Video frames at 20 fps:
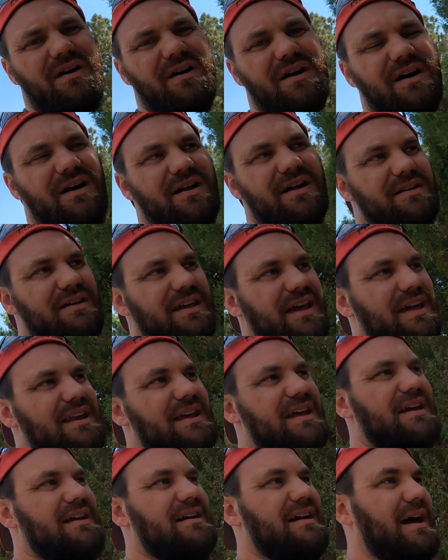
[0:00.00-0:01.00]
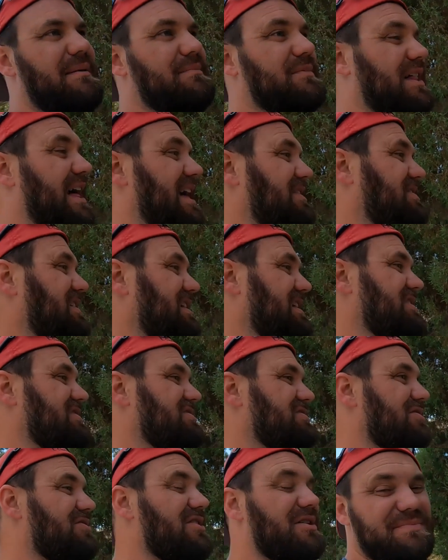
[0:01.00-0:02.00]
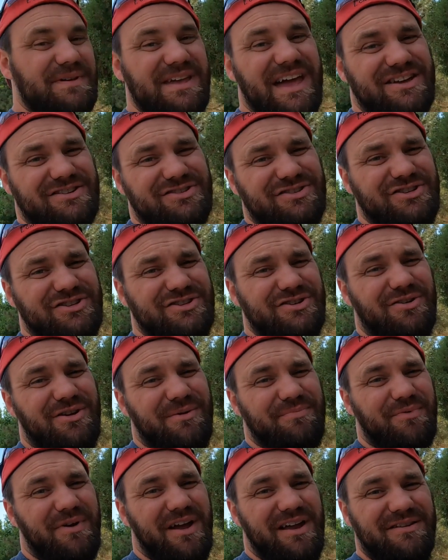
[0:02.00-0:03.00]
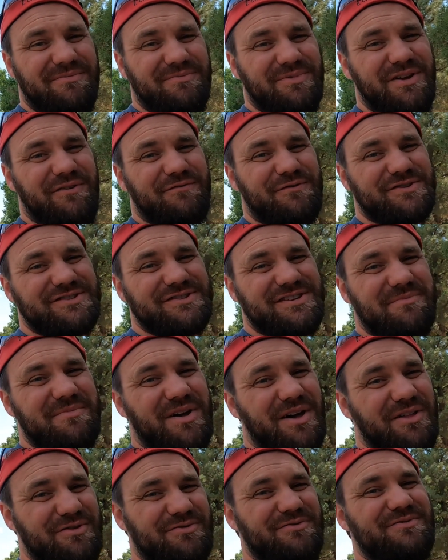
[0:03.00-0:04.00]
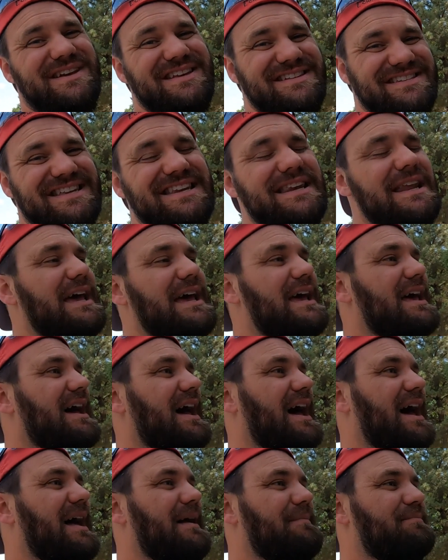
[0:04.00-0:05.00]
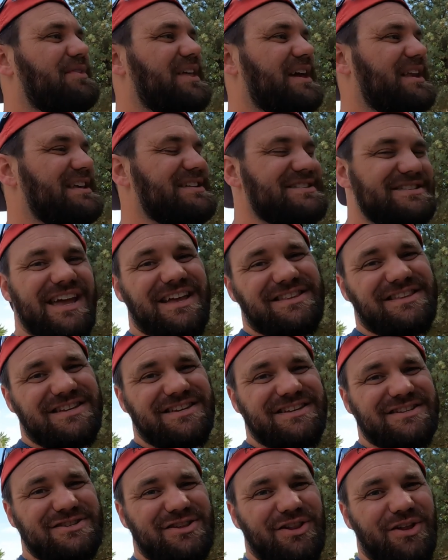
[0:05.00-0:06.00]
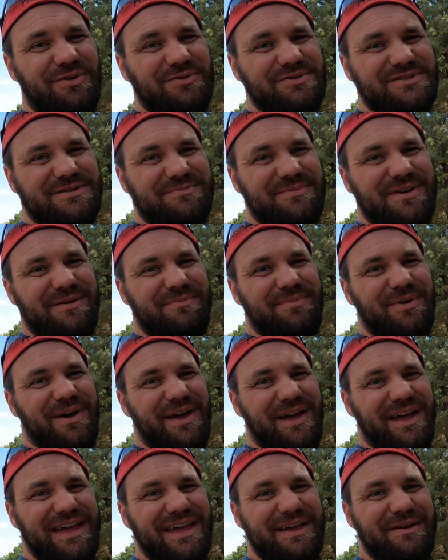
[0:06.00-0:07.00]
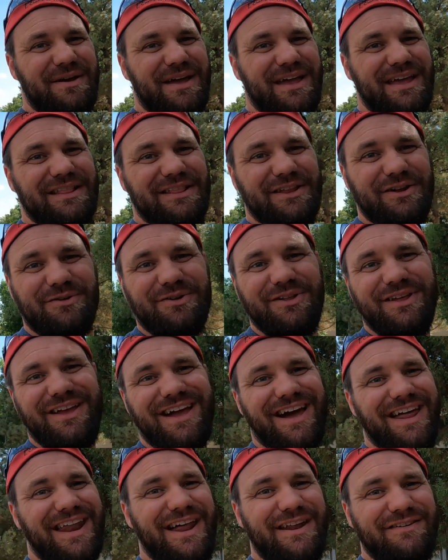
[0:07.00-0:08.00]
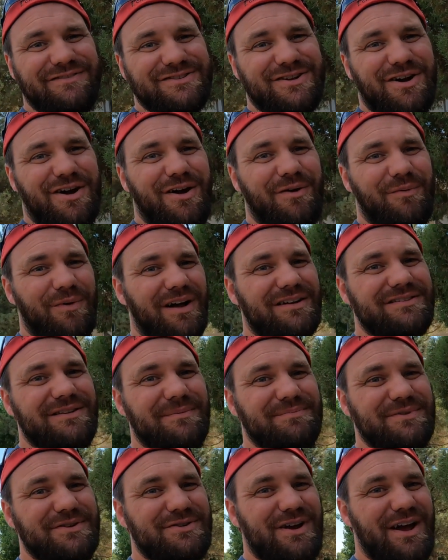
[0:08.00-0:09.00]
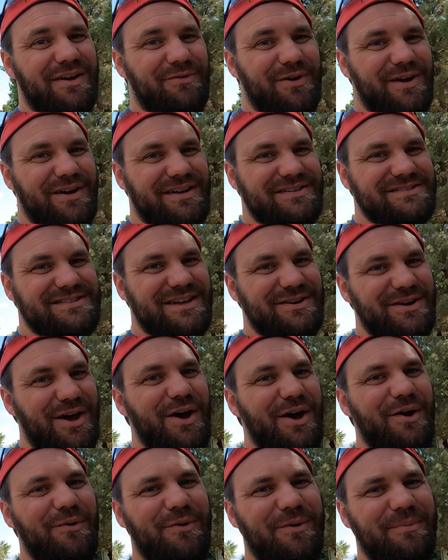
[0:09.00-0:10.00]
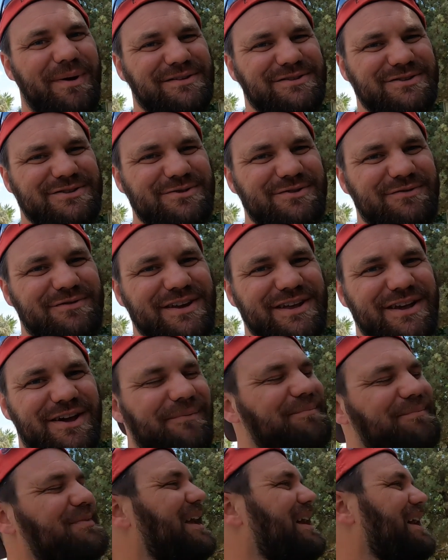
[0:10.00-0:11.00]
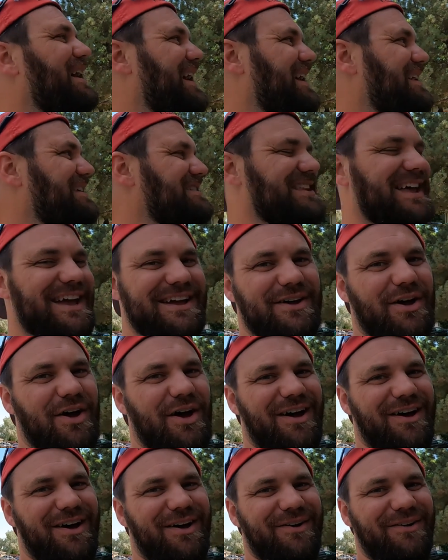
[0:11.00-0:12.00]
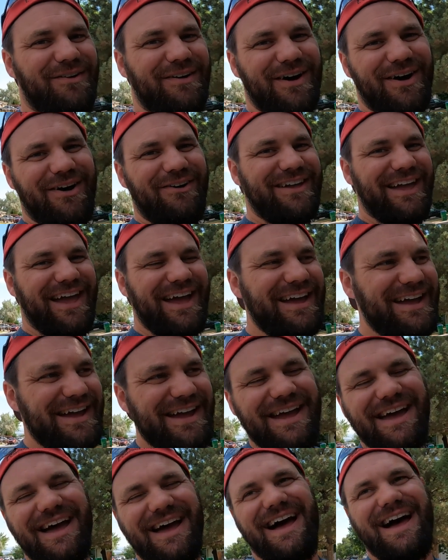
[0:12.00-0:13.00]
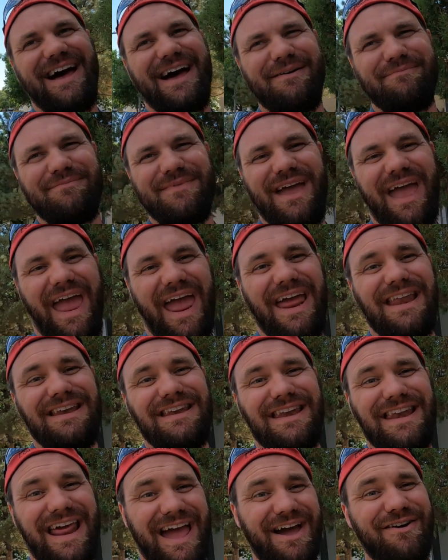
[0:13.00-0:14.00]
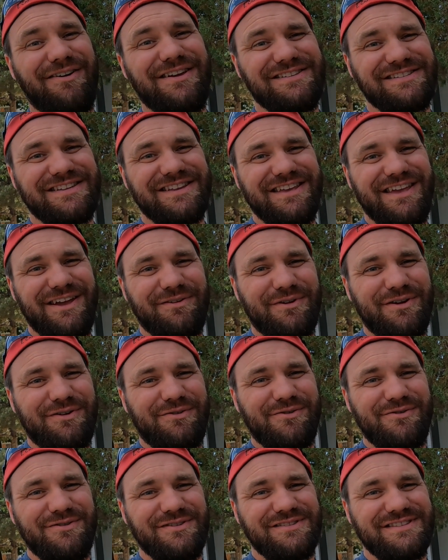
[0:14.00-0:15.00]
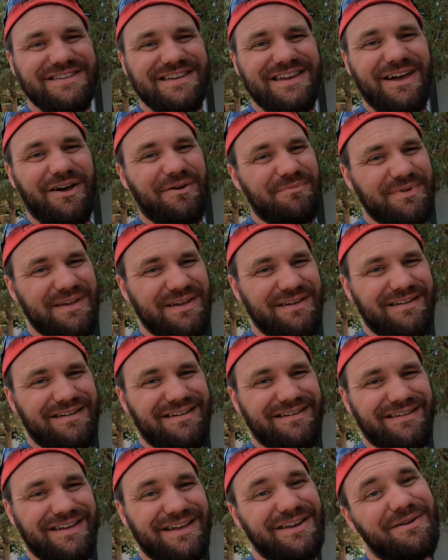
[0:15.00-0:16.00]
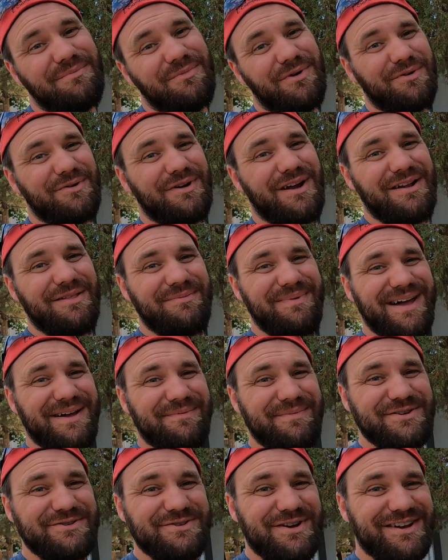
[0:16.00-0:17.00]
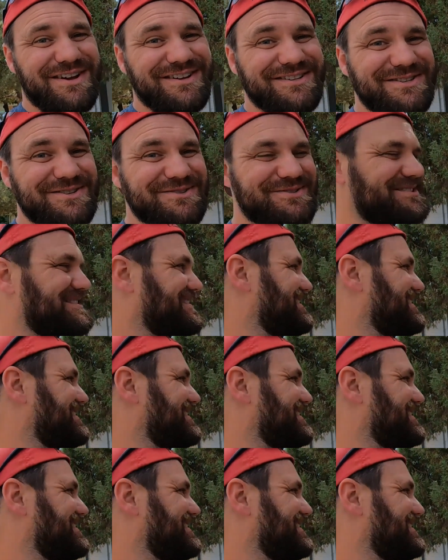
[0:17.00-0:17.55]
on getting, I'm glad that he showed up. He actually showed up randomly for some other reason that he's yet to disclose to me, but he literally got out of his car, walked up the driveway, and I said, we're about to shoot a video. And he's like, oh, okay. And now he's gonna get recruited to help me get a motor out of the back of my truck too.